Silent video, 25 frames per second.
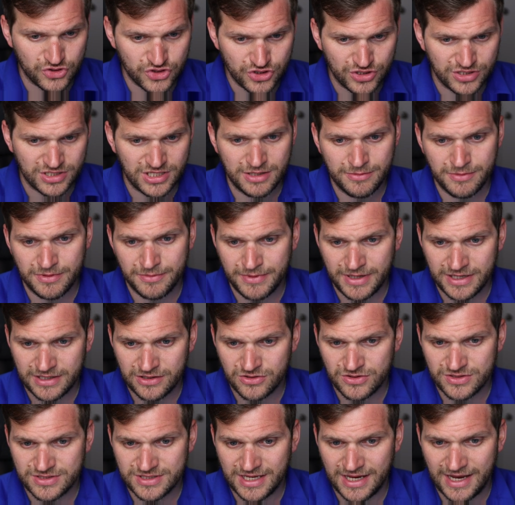should keep in mind,
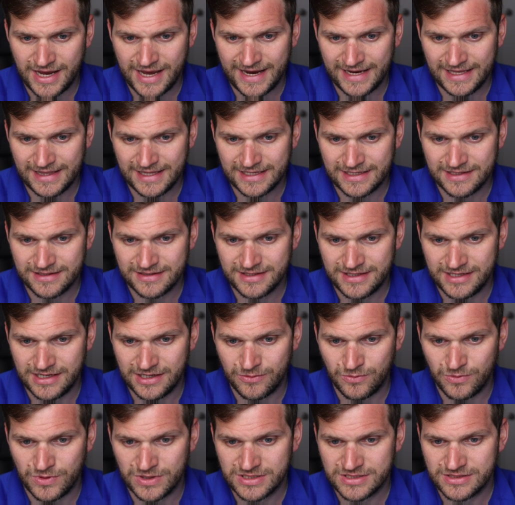because they highlighted
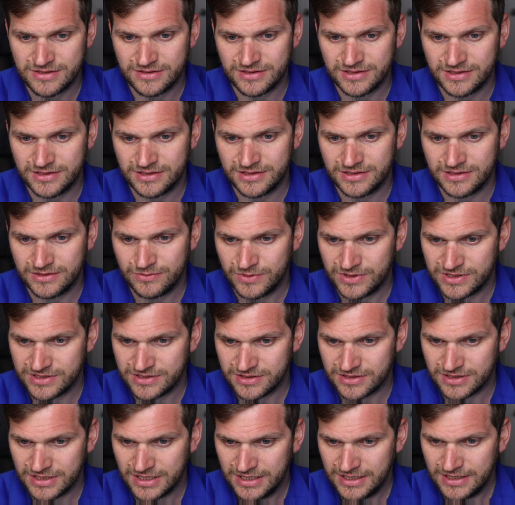here, once, uh, where is
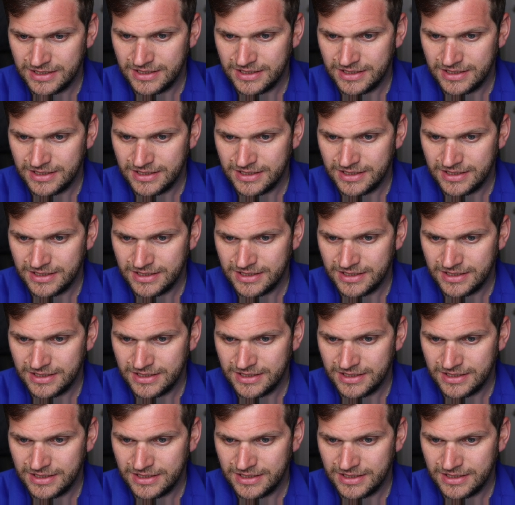it?